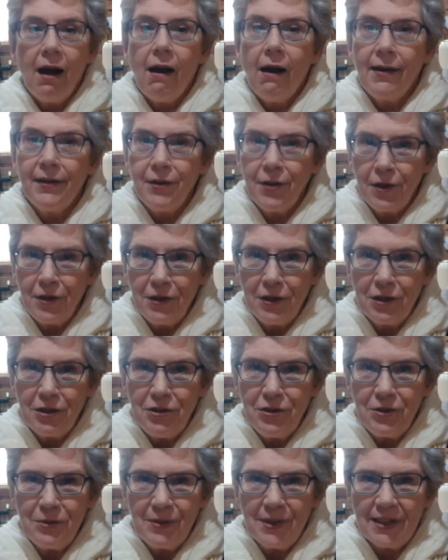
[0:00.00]
I know you
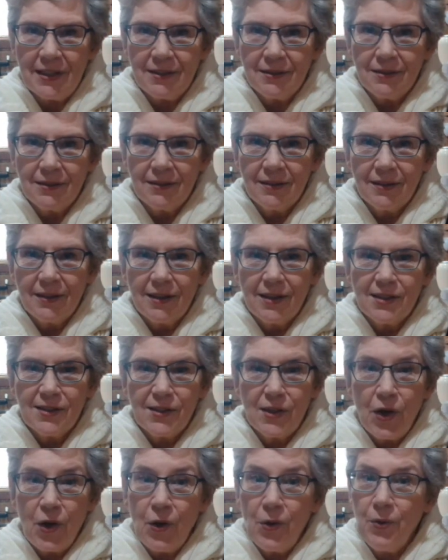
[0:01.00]
can do it.
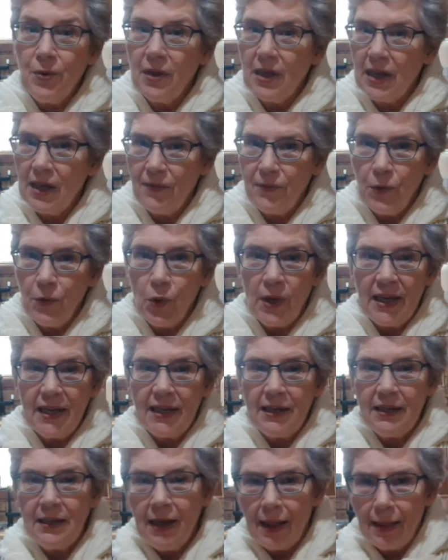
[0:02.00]
So if you're
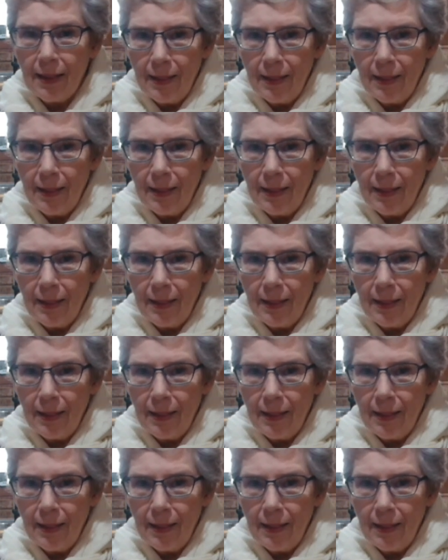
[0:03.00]
in,